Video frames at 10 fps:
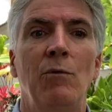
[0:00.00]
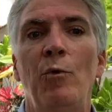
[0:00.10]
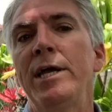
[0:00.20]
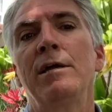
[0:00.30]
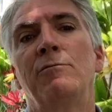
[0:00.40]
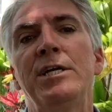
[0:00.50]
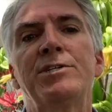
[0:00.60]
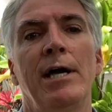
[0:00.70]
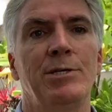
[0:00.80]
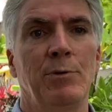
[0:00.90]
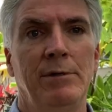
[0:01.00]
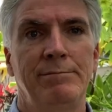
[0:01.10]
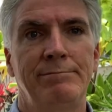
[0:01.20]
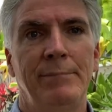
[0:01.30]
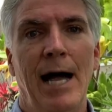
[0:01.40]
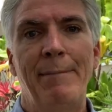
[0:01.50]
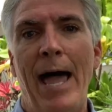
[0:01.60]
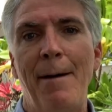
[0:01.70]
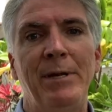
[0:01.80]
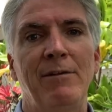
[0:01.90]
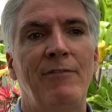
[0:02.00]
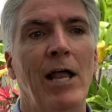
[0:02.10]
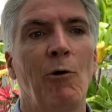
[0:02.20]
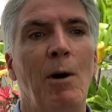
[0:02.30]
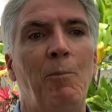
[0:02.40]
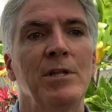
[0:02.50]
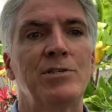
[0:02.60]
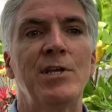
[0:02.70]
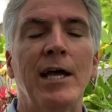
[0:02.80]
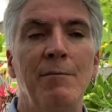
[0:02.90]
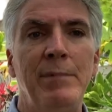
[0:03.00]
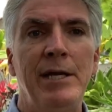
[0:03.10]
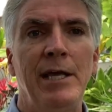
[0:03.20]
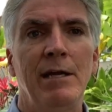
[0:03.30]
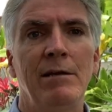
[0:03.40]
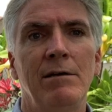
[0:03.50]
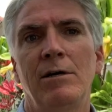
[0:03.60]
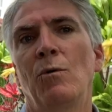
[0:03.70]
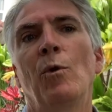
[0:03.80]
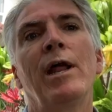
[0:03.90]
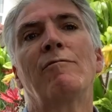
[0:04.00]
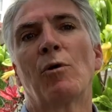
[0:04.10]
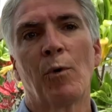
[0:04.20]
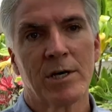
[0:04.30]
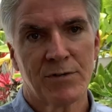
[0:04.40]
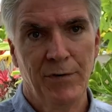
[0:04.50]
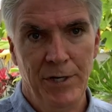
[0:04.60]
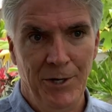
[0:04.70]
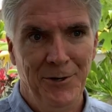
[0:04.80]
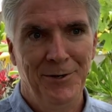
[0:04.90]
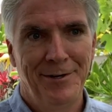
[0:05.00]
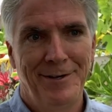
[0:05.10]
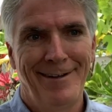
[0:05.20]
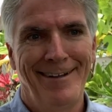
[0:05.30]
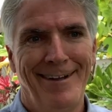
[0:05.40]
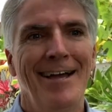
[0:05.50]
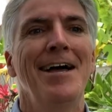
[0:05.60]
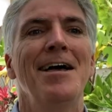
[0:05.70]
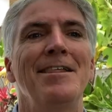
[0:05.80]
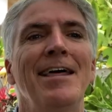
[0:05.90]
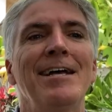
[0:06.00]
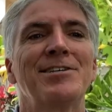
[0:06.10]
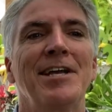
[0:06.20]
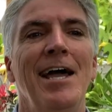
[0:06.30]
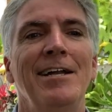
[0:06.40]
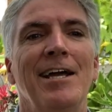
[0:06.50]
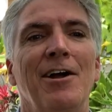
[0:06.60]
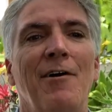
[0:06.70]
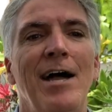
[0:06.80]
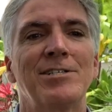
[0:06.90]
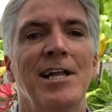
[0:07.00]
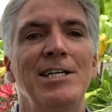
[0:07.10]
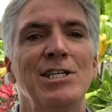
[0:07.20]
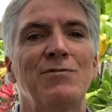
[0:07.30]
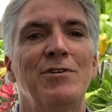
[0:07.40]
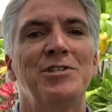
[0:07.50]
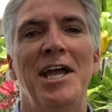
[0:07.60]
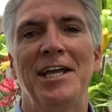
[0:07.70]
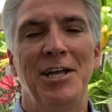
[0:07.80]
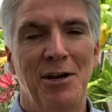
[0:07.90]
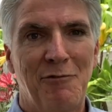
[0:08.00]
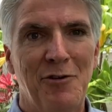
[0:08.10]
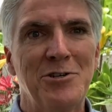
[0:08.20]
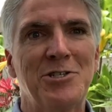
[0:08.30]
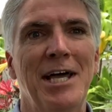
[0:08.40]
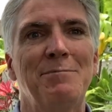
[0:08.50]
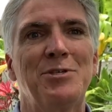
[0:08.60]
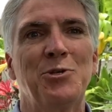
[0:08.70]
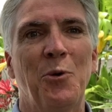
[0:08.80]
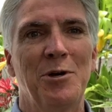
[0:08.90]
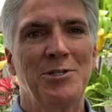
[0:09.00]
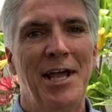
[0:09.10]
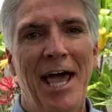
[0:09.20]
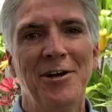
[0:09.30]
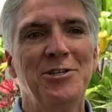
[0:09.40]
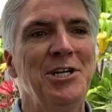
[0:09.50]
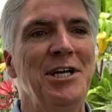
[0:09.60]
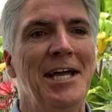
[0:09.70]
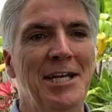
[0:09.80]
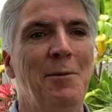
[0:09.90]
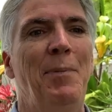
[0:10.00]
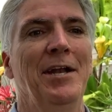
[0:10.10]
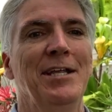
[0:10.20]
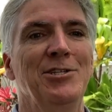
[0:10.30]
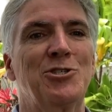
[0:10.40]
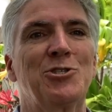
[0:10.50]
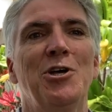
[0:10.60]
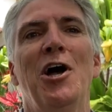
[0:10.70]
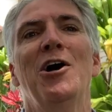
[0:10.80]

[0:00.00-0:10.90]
we can reschedule. I'm happy to follow up with a second meeting, whatever works for you. Thanks again and congratulations for taking your first steps towards energy independence.